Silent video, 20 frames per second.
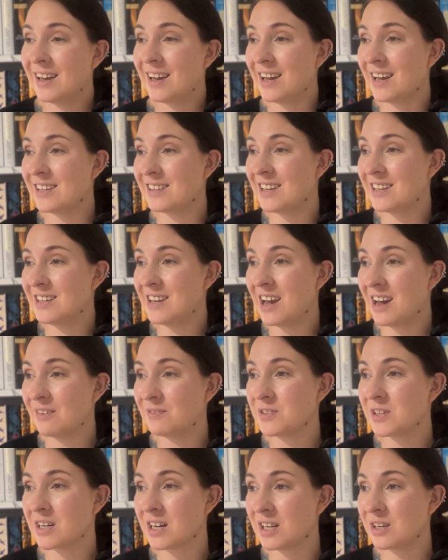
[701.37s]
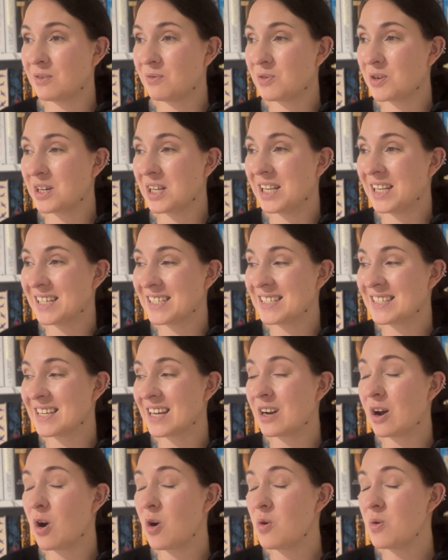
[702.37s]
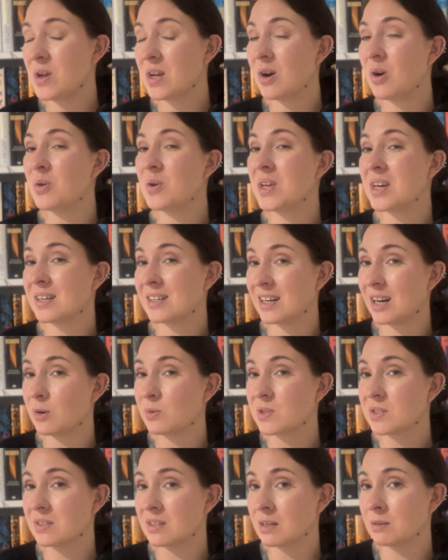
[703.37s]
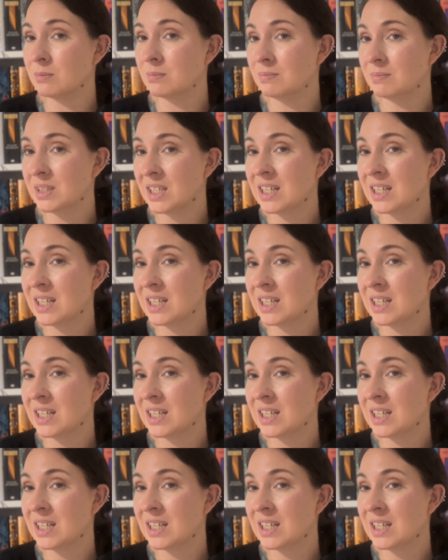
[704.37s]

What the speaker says: and then you have to kind of realize that, oh yeah, I was dumb